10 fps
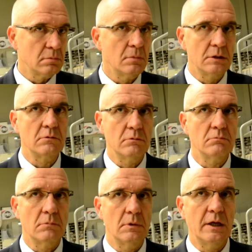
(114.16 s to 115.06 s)
but
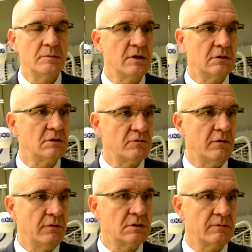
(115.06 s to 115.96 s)
I'm
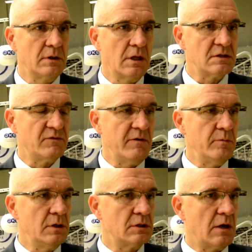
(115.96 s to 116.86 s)
satisfied with, the last five
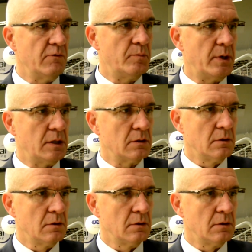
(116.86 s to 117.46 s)
minutes how we played.